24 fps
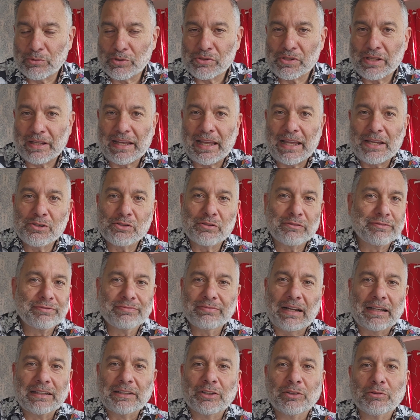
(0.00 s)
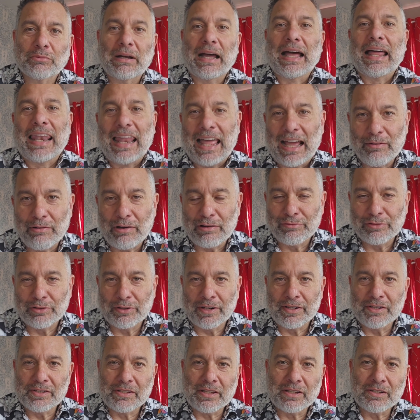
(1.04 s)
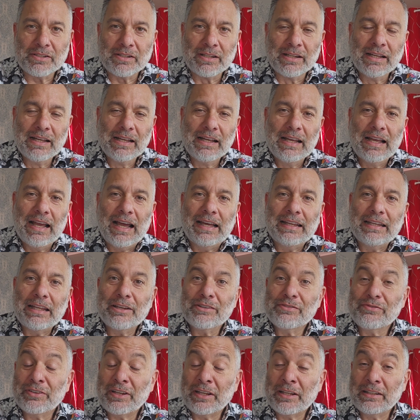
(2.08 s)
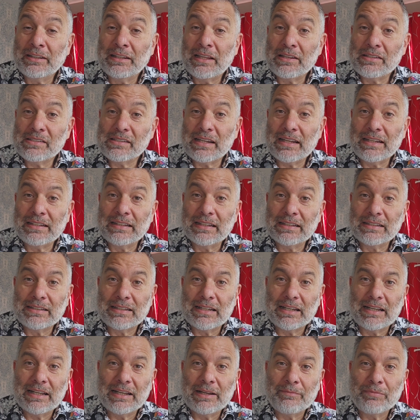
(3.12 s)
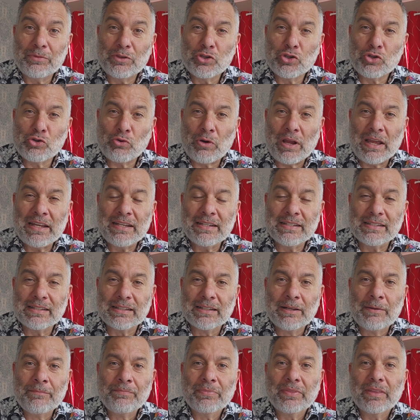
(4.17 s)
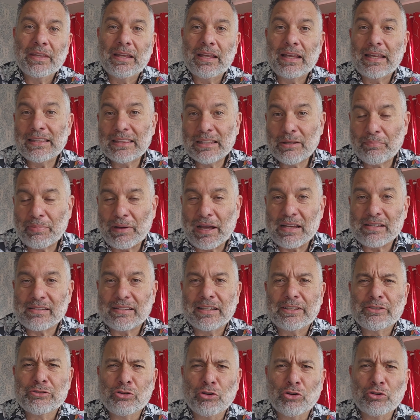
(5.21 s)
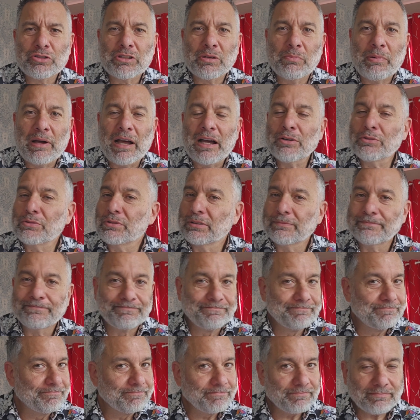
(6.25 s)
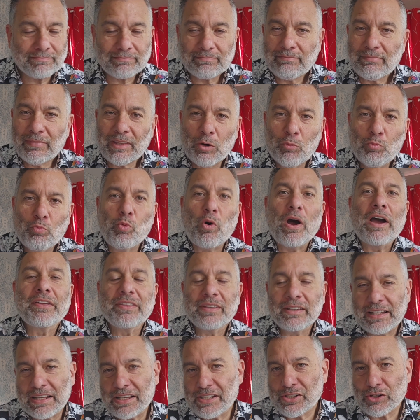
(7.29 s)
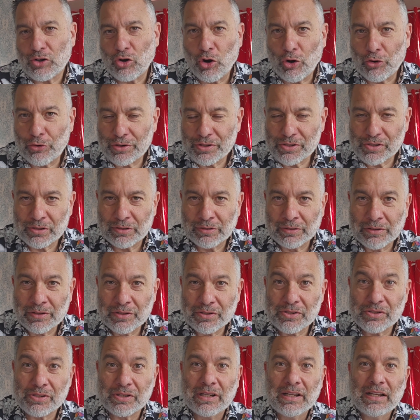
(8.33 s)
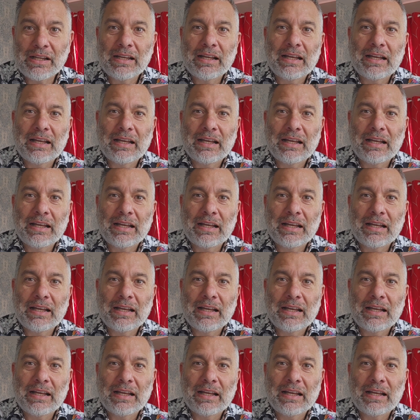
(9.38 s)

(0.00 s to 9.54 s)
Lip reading: was the case of, I don't know, Alaba, for instance. And they've seen that Trent in the past had talked about widening his horizons